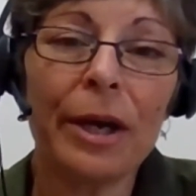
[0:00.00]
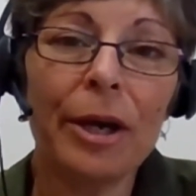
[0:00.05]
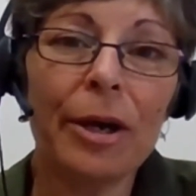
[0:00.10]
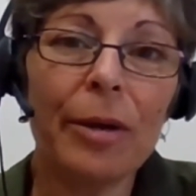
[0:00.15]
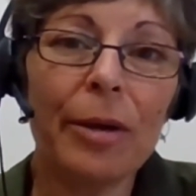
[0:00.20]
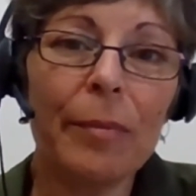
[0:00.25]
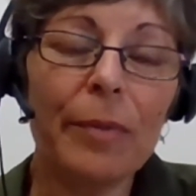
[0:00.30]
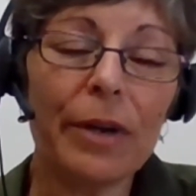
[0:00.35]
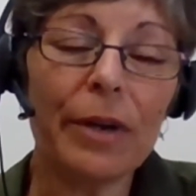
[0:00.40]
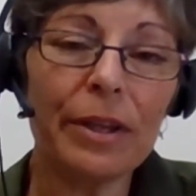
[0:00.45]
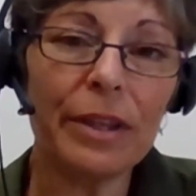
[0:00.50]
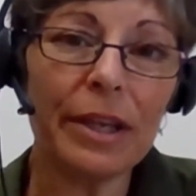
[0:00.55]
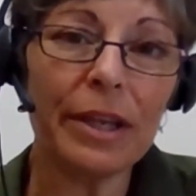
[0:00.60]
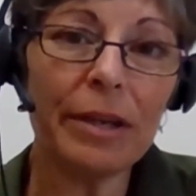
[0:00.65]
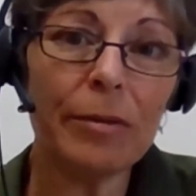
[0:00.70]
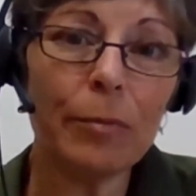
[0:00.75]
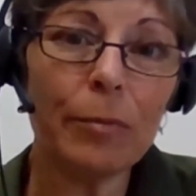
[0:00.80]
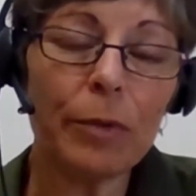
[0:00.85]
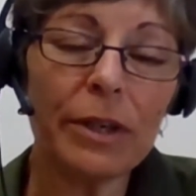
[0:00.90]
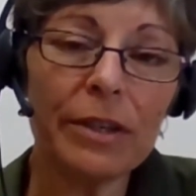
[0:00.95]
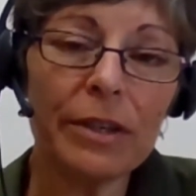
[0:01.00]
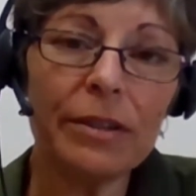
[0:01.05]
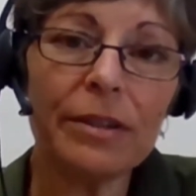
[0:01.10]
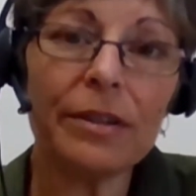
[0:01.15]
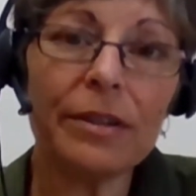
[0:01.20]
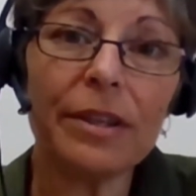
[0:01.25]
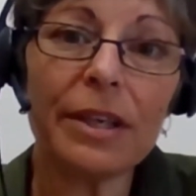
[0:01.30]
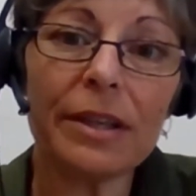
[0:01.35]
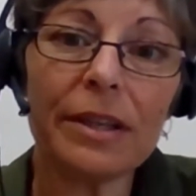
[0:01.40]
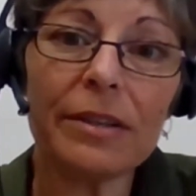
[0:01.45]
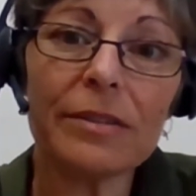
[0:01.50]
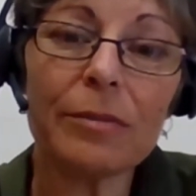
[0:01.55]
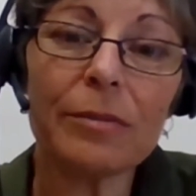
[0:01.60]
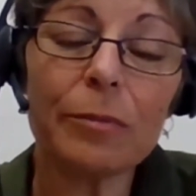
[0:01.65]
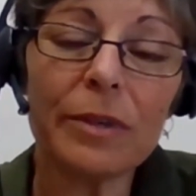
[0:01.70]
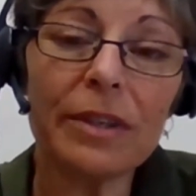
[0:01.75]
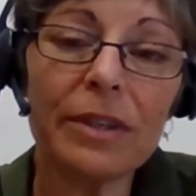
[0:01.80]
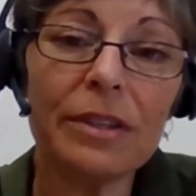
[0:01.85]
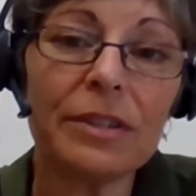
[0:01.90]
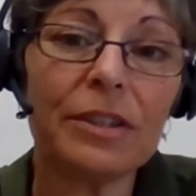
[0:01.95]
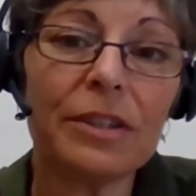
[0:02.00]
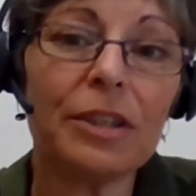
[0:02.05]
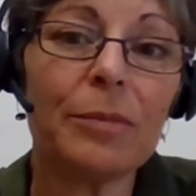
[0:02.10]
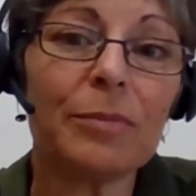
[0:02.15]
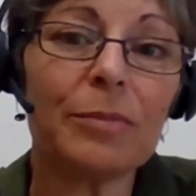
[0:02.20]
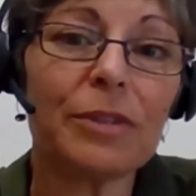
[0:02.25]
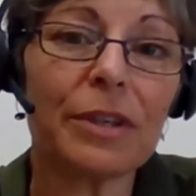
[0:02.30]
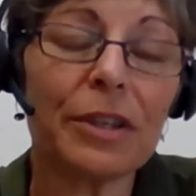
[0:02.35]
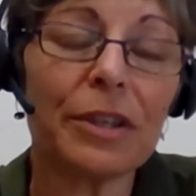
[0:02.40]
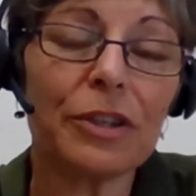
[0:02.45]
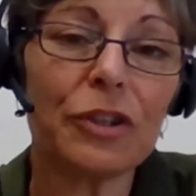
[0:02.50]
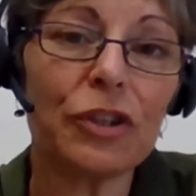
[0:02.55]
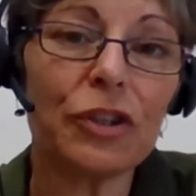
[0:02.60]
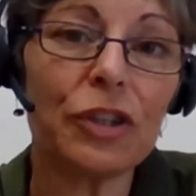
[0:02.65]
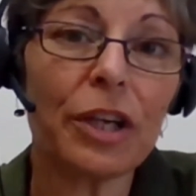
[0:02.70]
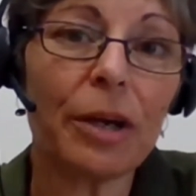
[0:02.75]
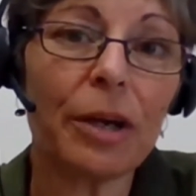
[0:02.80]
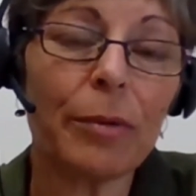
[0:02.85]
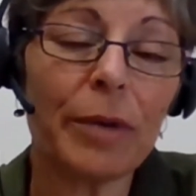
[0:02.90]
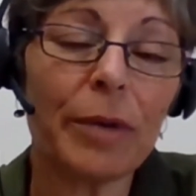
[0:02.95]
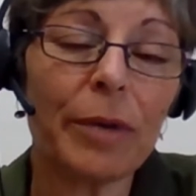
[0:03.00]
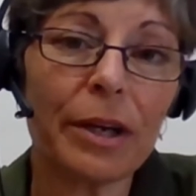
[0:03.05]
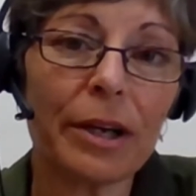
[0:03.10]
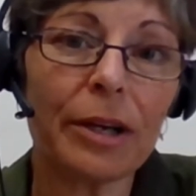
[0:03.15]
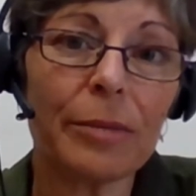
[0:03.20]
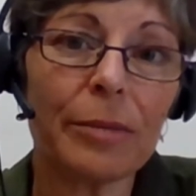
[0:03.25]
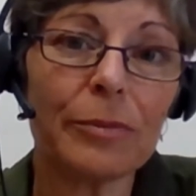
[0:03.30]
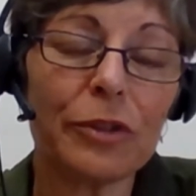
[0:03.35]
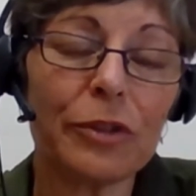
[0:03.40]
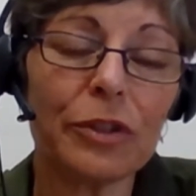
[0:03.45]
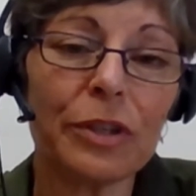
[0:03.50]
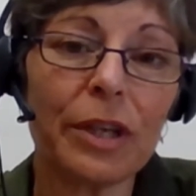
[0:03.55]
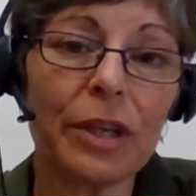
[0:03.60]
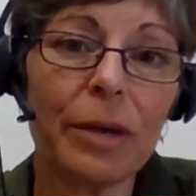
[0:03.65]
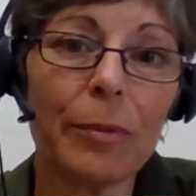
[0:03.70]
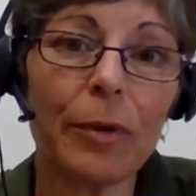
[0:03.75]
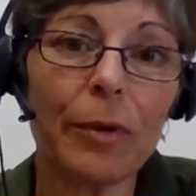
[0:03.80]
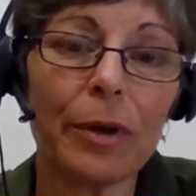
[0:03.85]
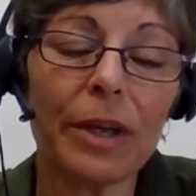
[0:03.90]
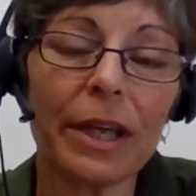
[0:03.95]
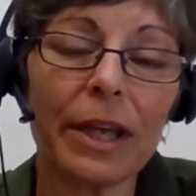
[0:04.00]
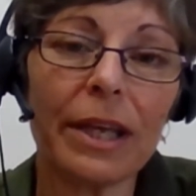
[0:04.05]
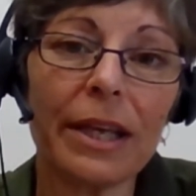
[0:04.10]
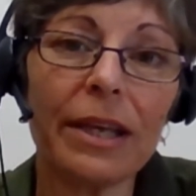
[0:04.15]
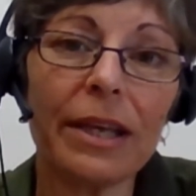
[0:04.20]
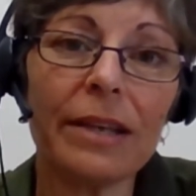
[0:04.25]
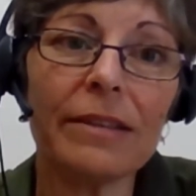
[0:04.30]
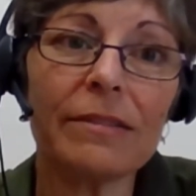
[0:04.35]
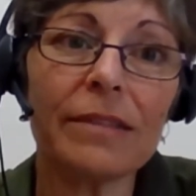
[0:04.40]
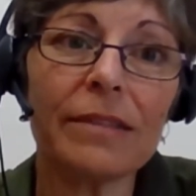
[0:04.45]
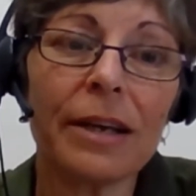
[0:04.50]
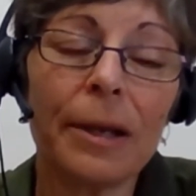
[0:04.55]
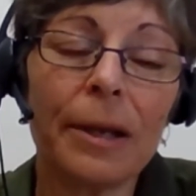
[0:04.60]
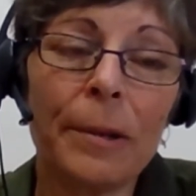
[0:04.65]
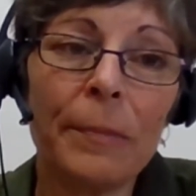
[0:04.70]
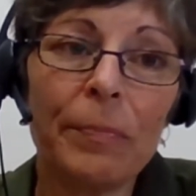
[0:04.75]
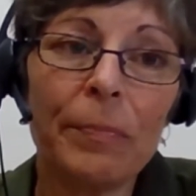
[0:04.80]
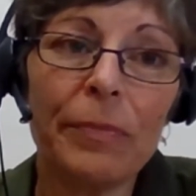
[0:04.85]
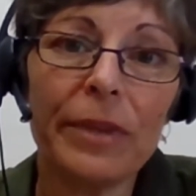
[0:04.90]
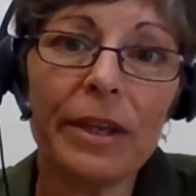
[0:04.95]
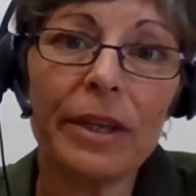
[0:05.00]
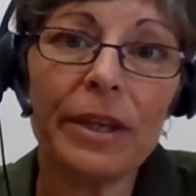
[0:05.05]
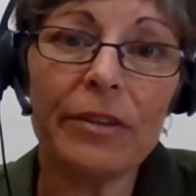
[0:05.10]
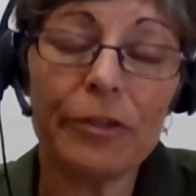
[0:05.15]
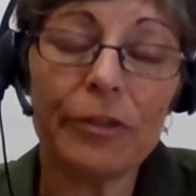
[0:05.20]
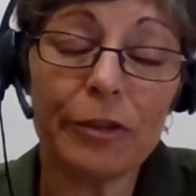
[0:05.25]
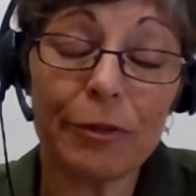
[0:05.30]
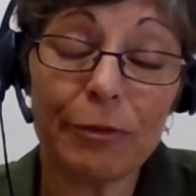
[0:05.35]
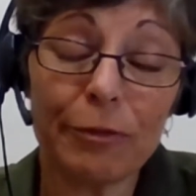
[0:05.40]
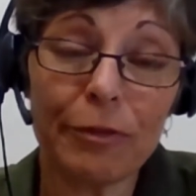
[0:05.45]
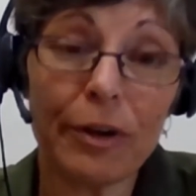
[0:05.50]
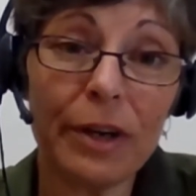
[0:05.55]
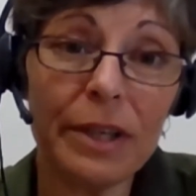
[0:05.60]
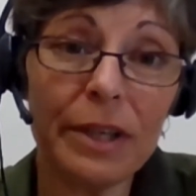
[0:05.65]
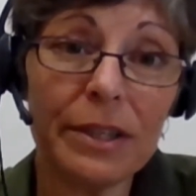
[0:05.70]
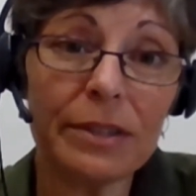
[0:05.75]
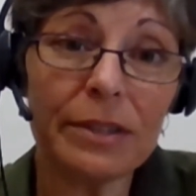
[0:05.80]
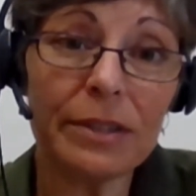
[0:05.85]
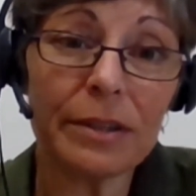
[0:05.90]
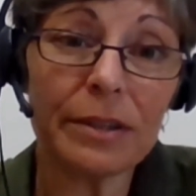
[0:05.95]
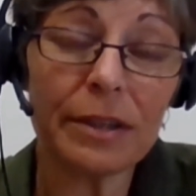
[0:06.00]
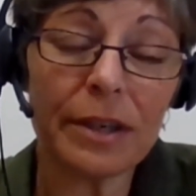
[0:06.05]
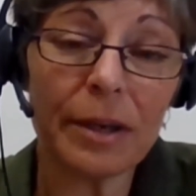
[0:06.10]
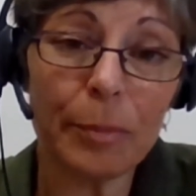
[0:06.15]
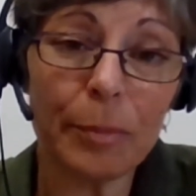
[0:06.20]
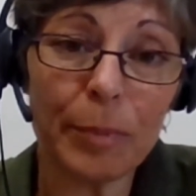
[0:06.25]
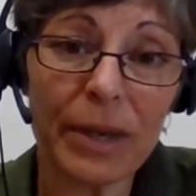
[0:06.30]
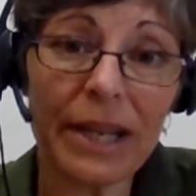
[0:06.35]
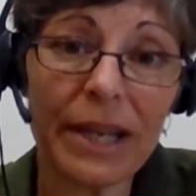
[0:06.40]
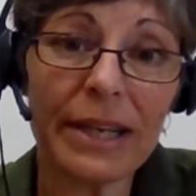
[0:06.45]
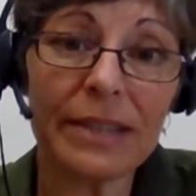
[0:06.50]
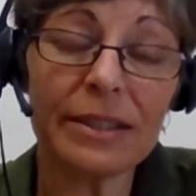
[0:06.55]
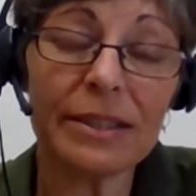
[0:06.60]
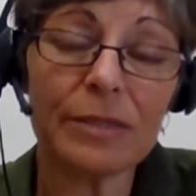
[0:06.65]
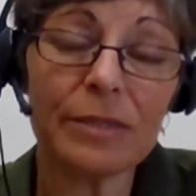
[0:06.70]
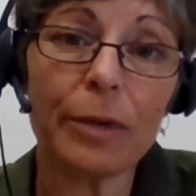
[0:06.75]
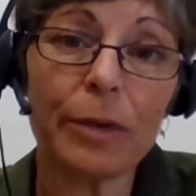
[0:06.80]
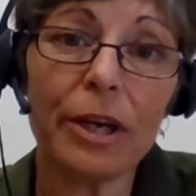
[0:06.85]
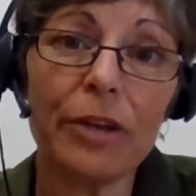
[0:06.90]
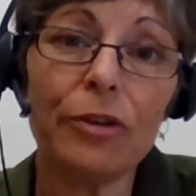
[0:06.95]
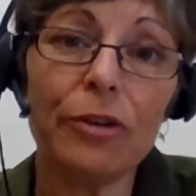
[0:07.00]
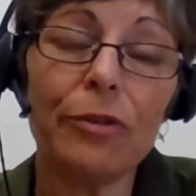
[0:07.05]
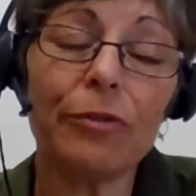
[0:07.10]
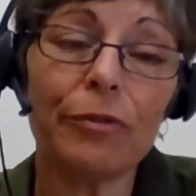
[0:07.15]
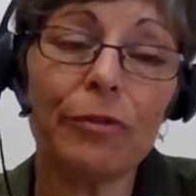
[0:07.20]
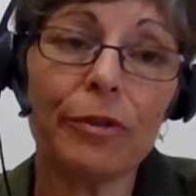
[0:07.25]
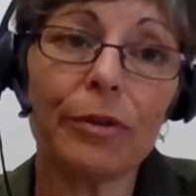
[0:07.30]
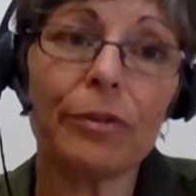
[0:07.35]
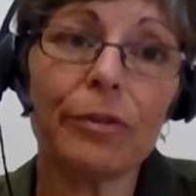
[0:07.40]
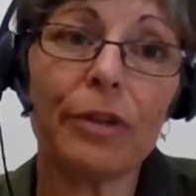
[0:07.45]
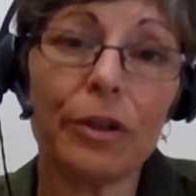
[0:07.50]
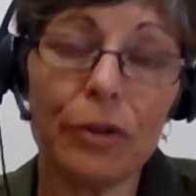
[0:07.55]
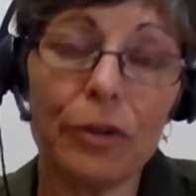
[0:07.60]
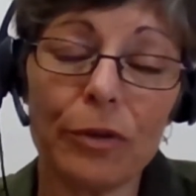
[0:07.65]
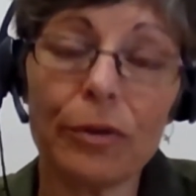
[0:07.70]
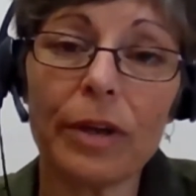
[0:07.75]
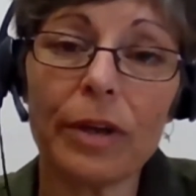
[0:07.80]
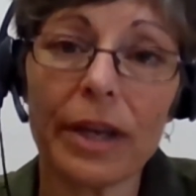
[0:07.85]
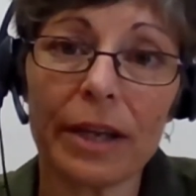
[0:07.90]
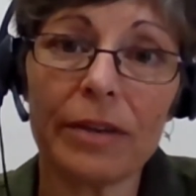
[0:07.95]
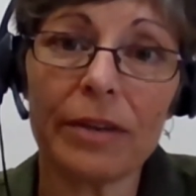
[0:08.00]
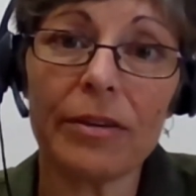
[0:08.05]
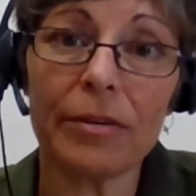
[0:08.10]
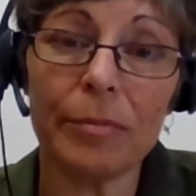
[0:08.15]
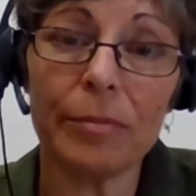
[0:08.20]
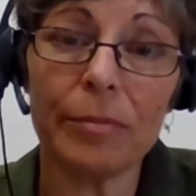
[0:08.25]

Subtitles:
But I think one of the tips I can share when it comes to networking is to find a place where you feel that you can